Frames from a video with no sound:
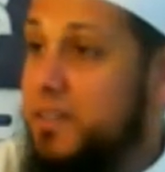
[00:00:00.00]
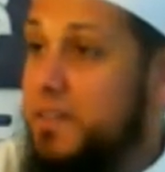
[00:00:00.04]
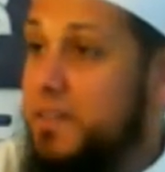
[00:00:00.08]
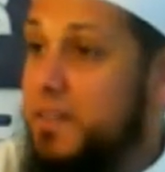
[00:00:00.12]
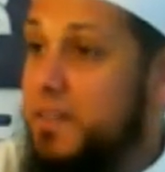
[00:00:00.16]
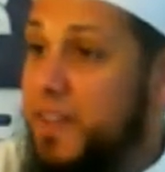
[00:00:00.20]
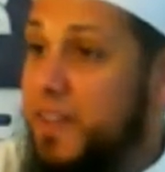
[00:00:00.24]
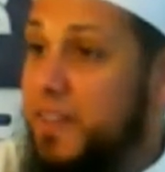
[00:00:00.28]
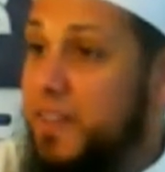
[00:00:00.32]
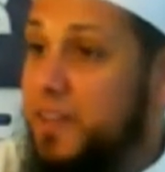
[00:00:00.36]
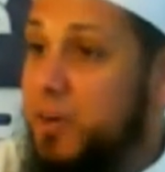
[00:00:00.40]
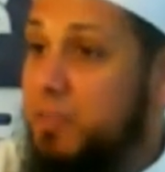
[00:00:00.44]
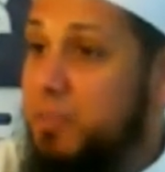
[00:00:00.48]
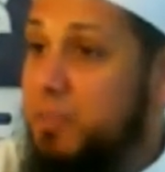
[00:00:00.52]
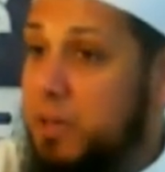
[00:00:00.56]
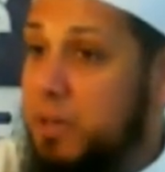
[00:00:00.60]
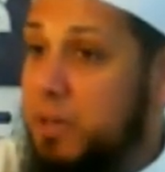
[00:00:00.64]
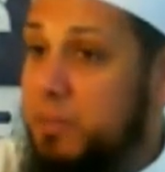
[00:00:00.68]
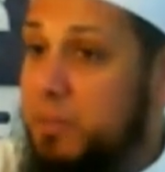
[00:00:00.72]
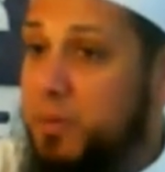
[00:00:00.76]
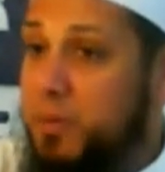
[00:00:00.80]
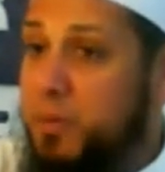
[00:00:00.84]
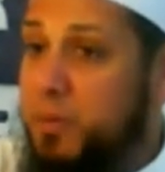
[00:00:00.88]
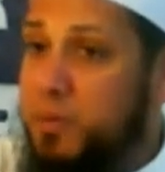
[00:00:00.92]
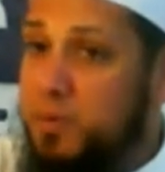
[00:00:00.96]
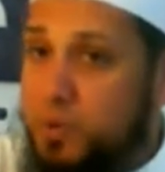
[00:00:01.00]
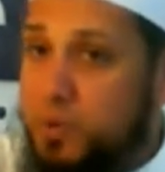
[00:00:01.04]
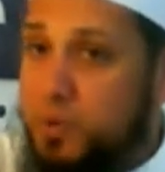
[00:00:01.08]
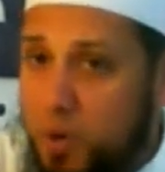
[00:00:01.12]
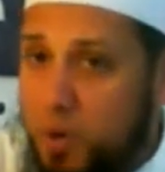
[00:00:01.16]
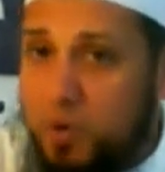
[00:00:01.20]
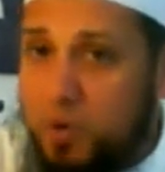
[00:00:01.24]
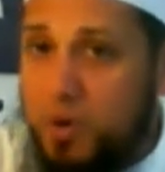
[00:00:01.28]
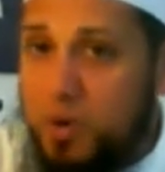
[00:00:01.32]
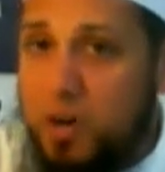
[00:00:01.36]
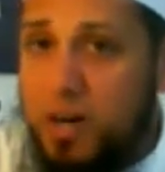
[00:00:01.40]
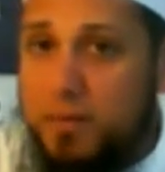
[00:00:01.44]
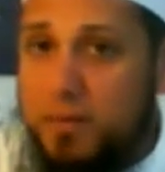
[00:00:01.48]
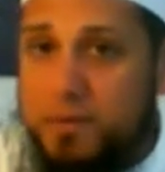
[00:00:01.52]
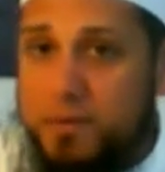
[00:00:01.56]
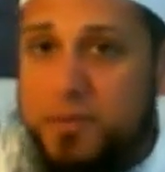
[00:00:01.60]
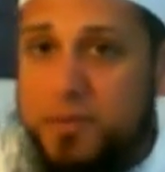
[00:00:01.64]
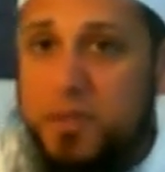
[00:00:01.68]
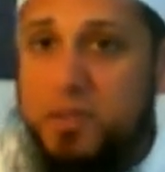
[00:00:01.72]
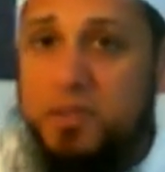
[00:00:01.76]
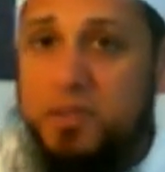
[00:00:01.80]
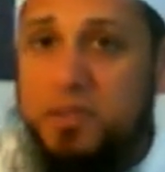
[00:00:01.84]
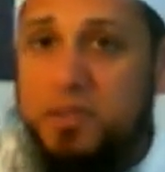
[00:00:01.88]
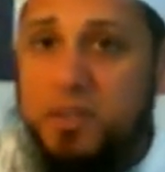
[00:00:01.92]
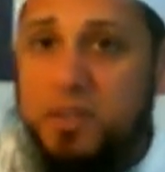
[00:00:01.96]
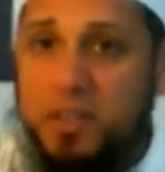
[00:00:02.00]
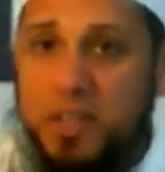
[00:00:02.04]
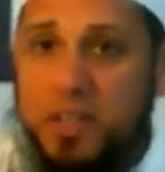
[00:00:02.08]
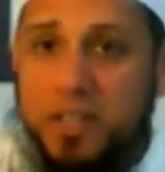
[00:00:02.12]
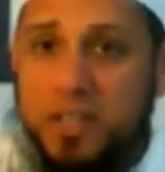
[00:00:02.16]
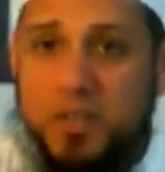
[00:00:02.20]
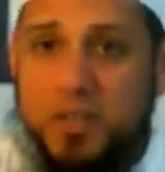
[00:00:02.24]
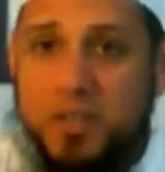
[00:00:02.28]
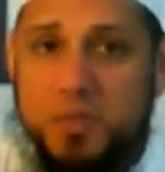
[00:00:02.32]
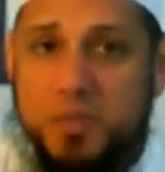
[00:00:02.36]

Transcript: Then there are people who know of certain things,